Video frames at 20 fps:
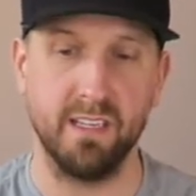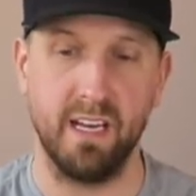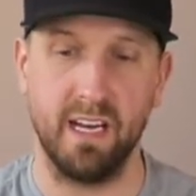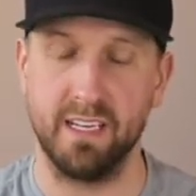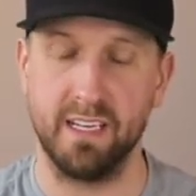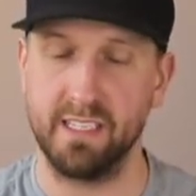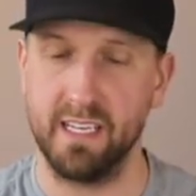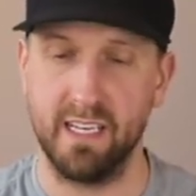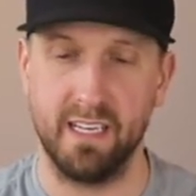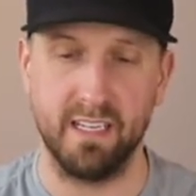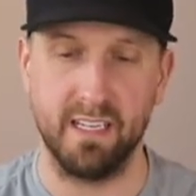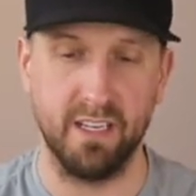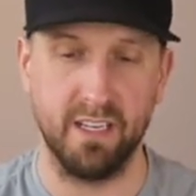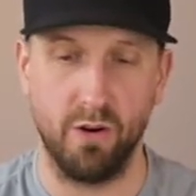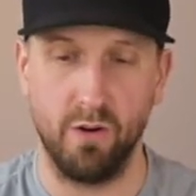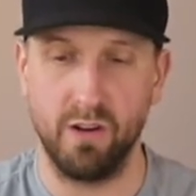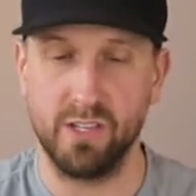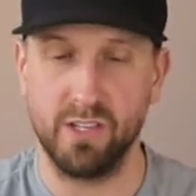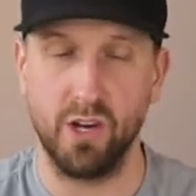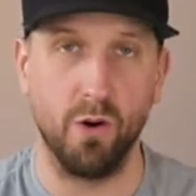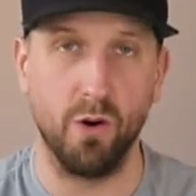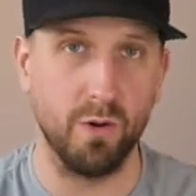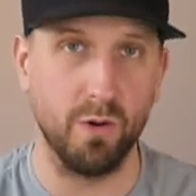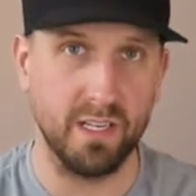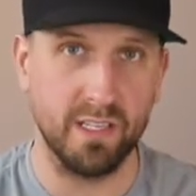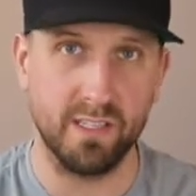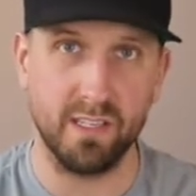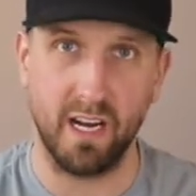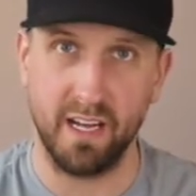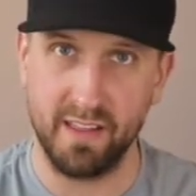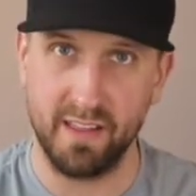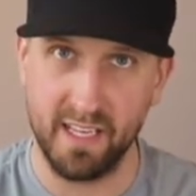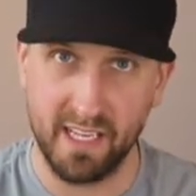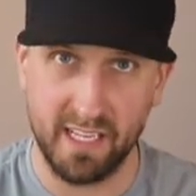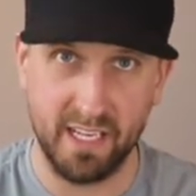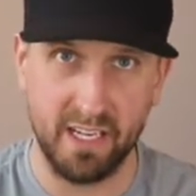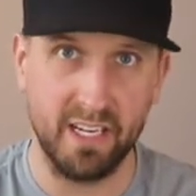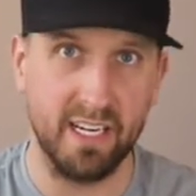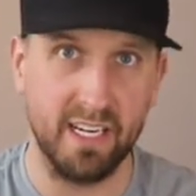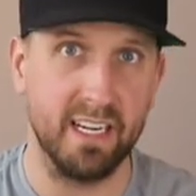As you know, as always, I
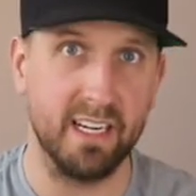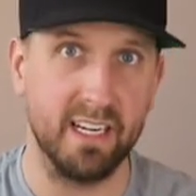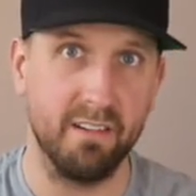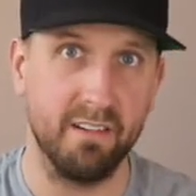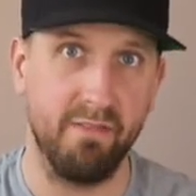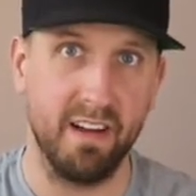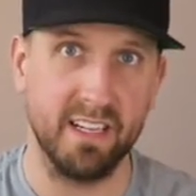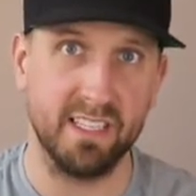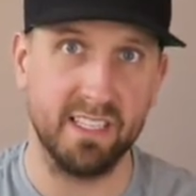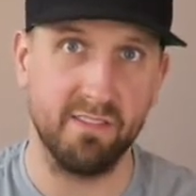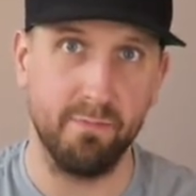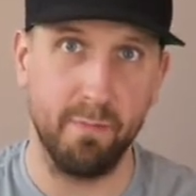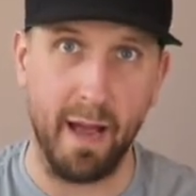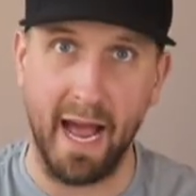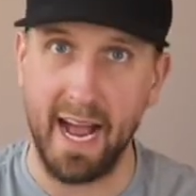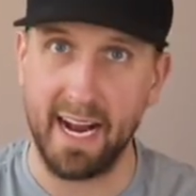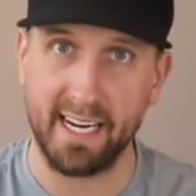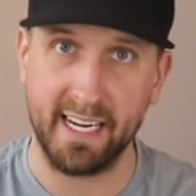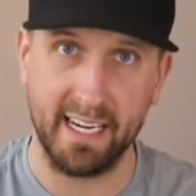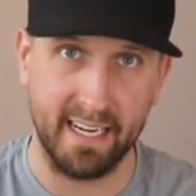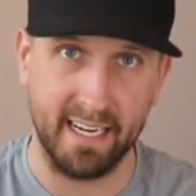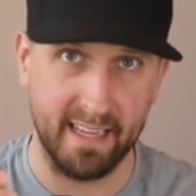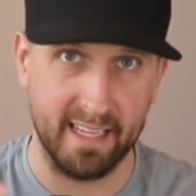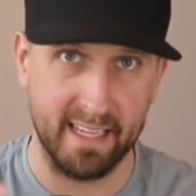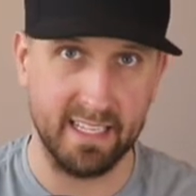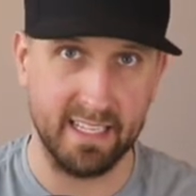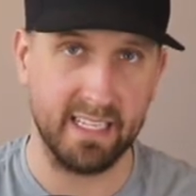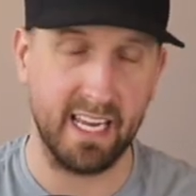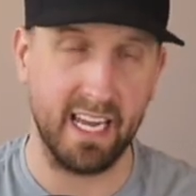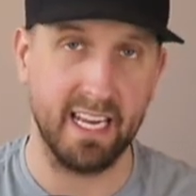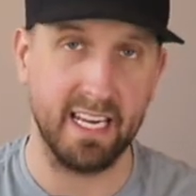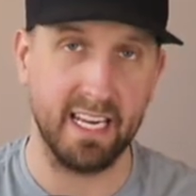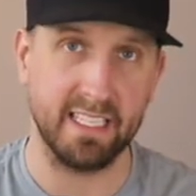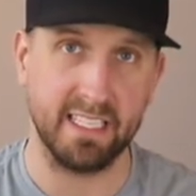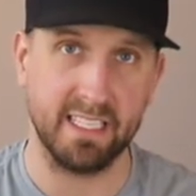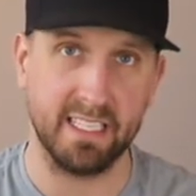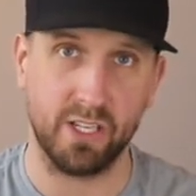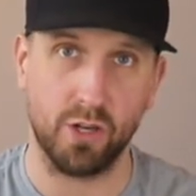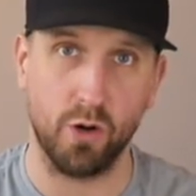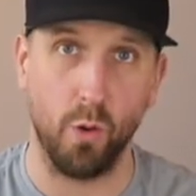think you need a defensive back, and in this case
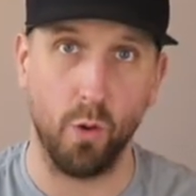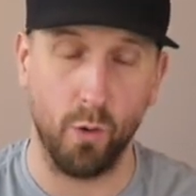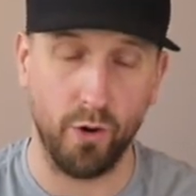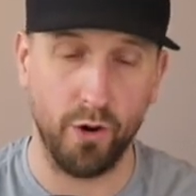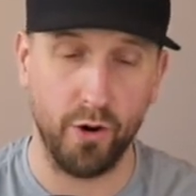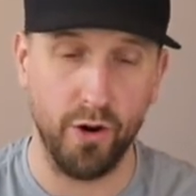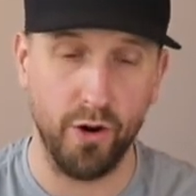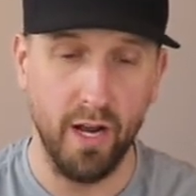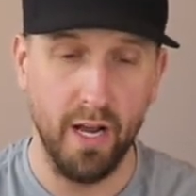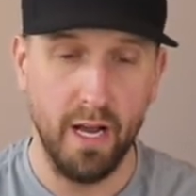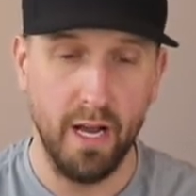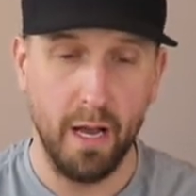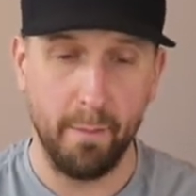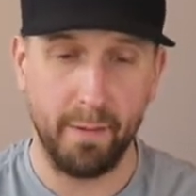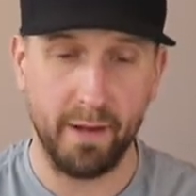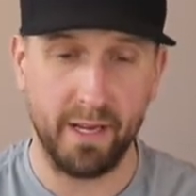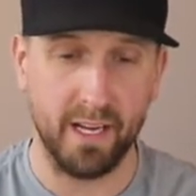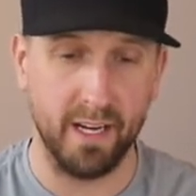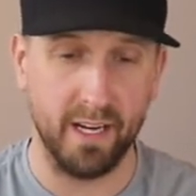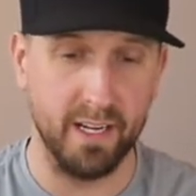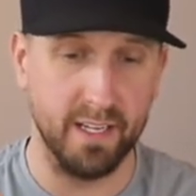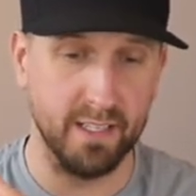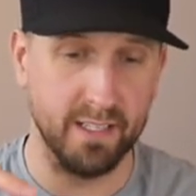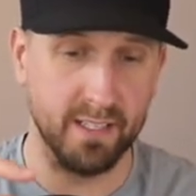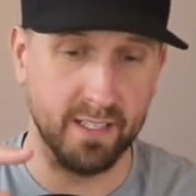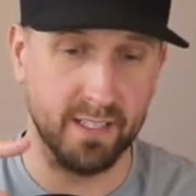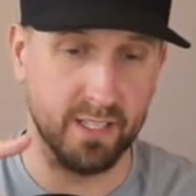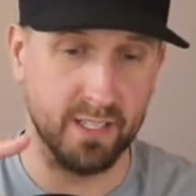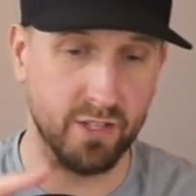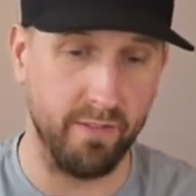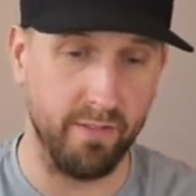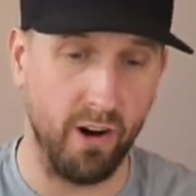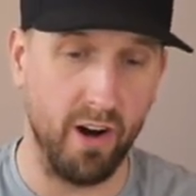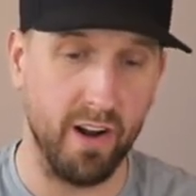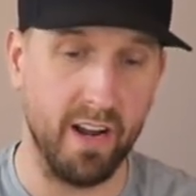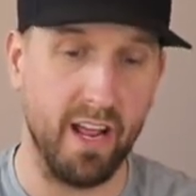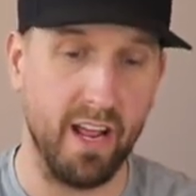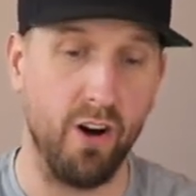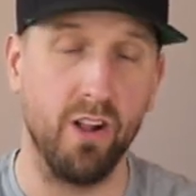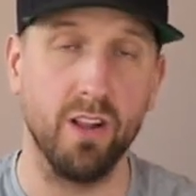it's a corner, because
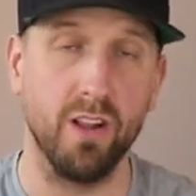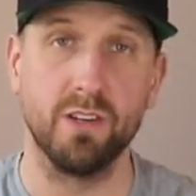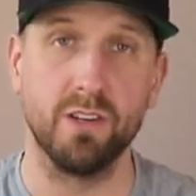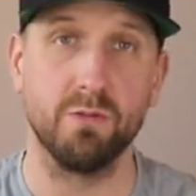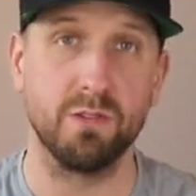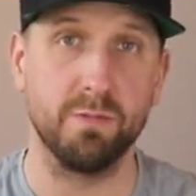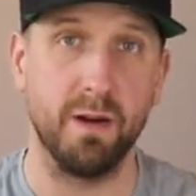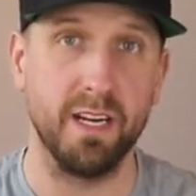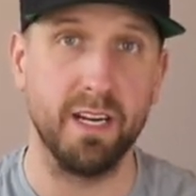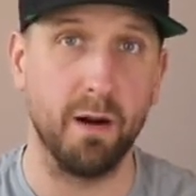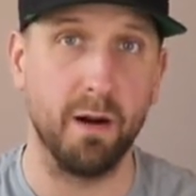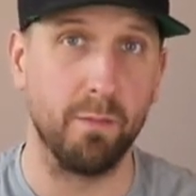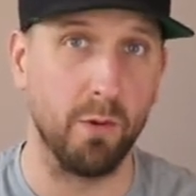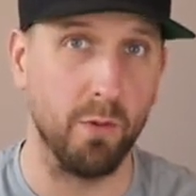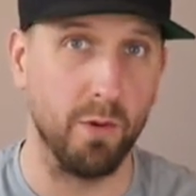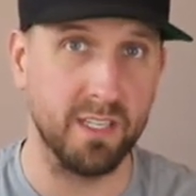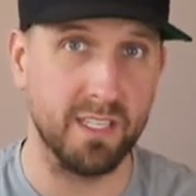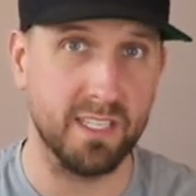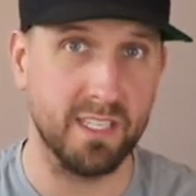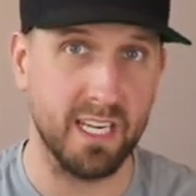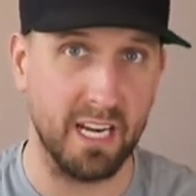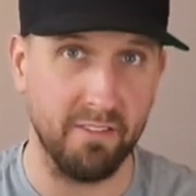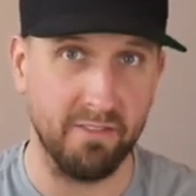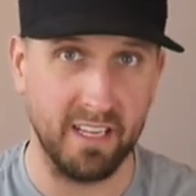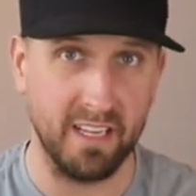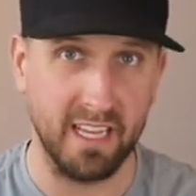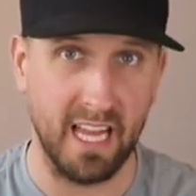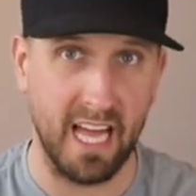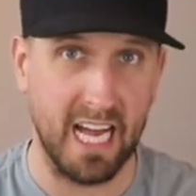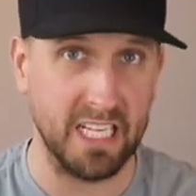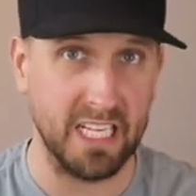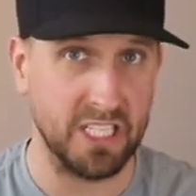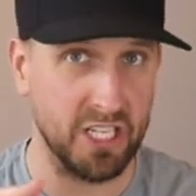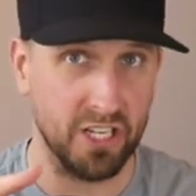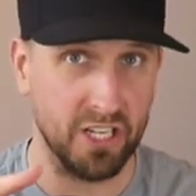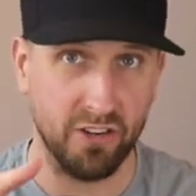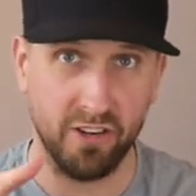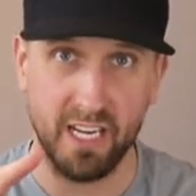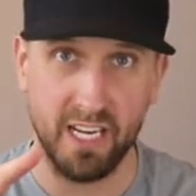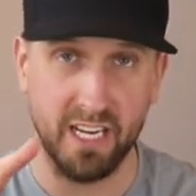Javon Holland was my number one safety last
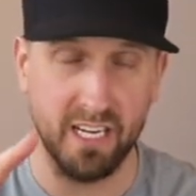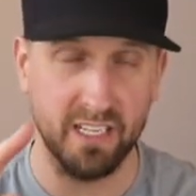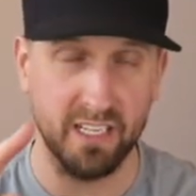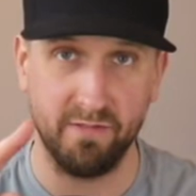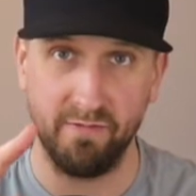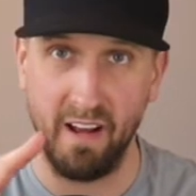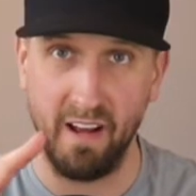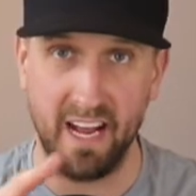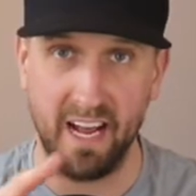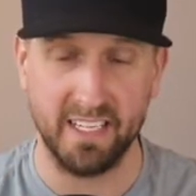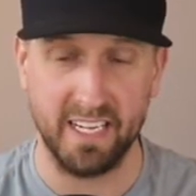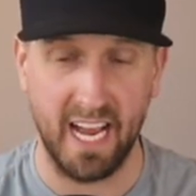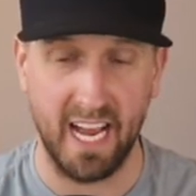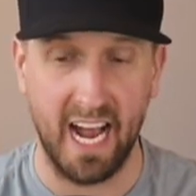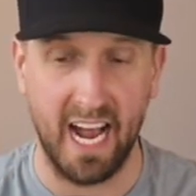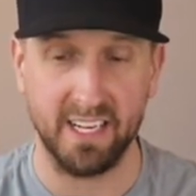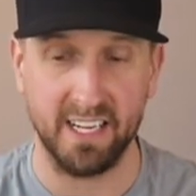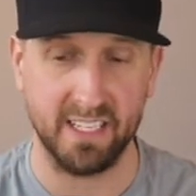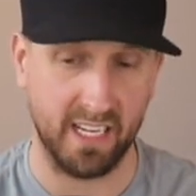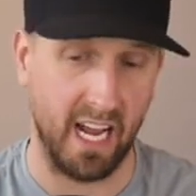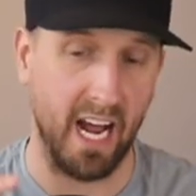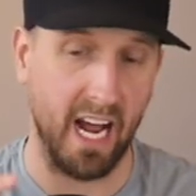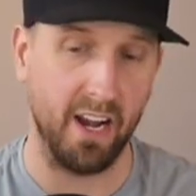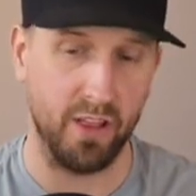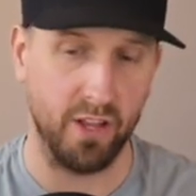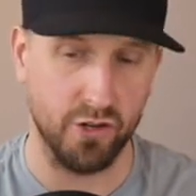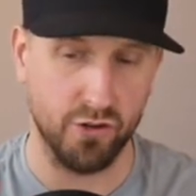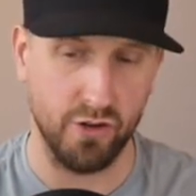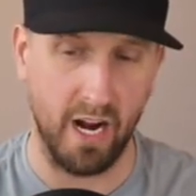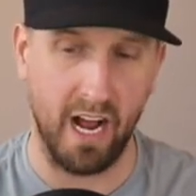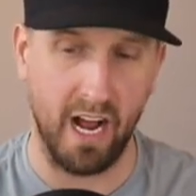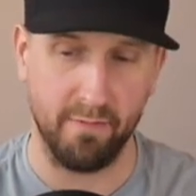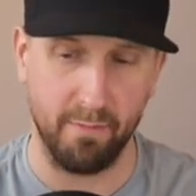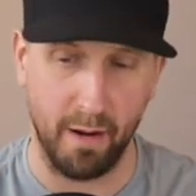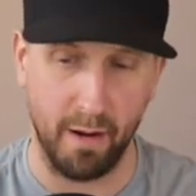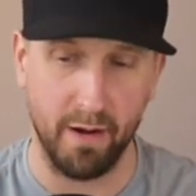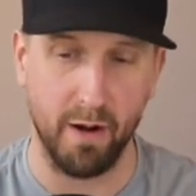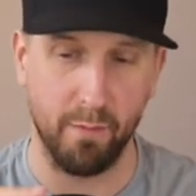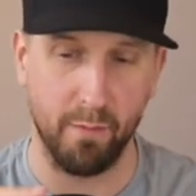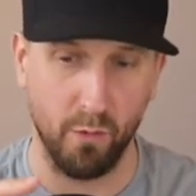year. He is fantastic out of the draft,
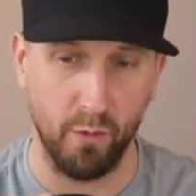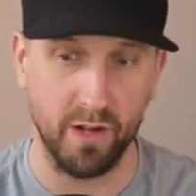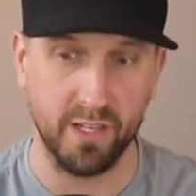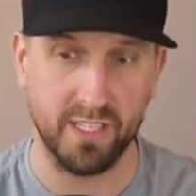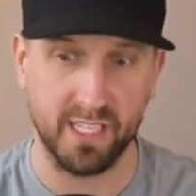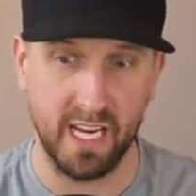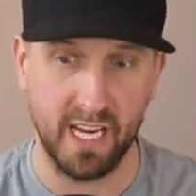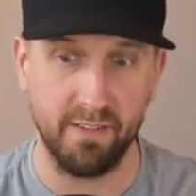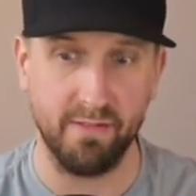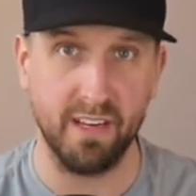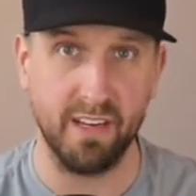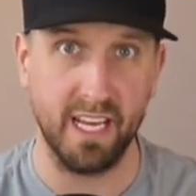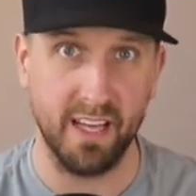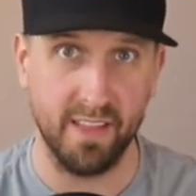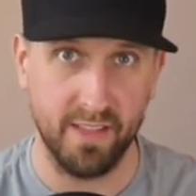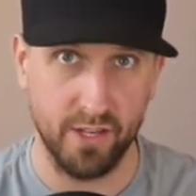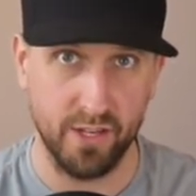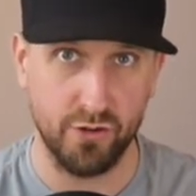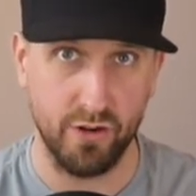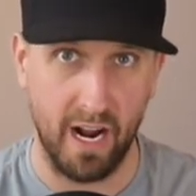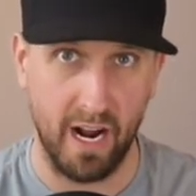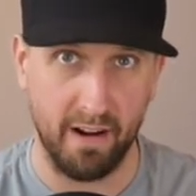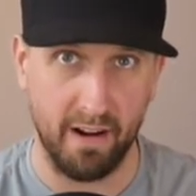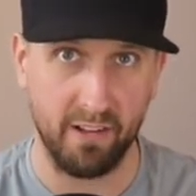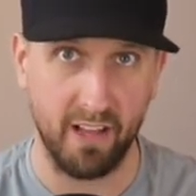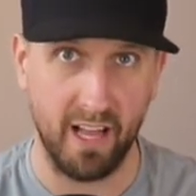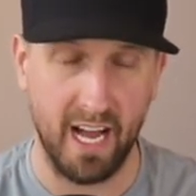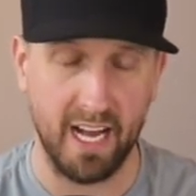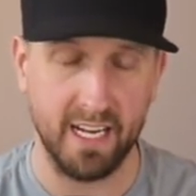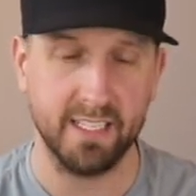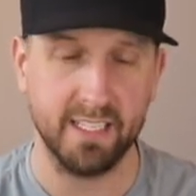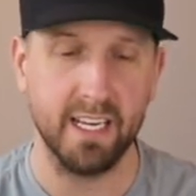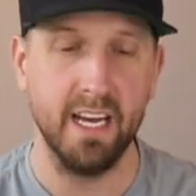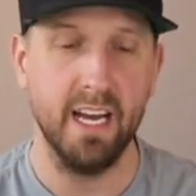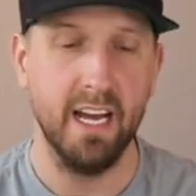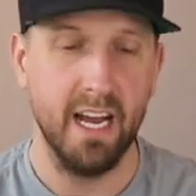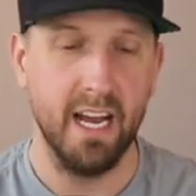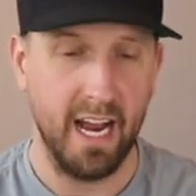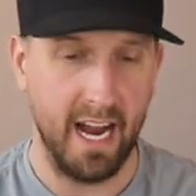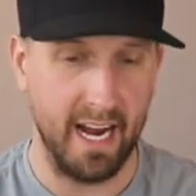my number one safety in the draft class,
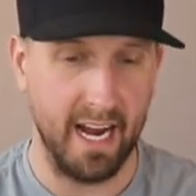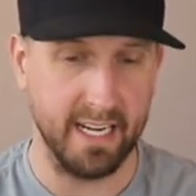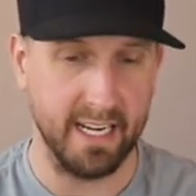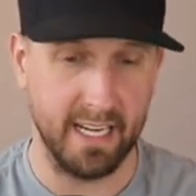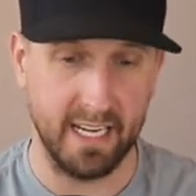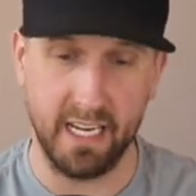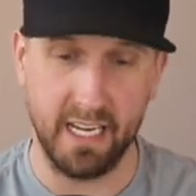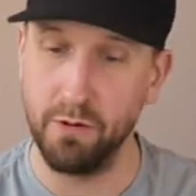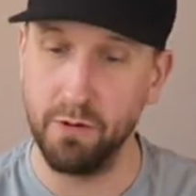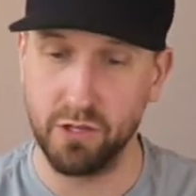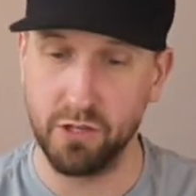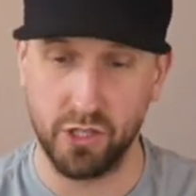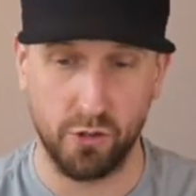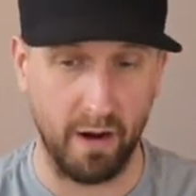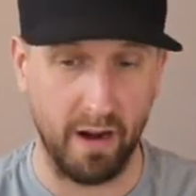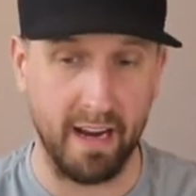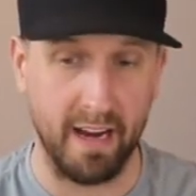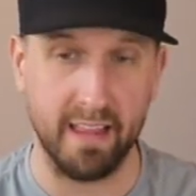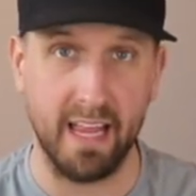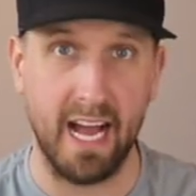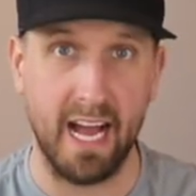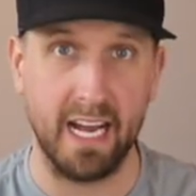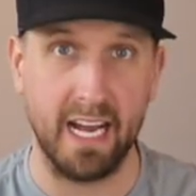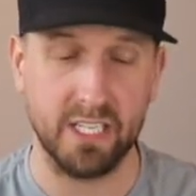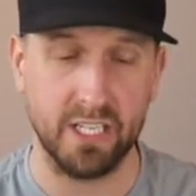and he was great last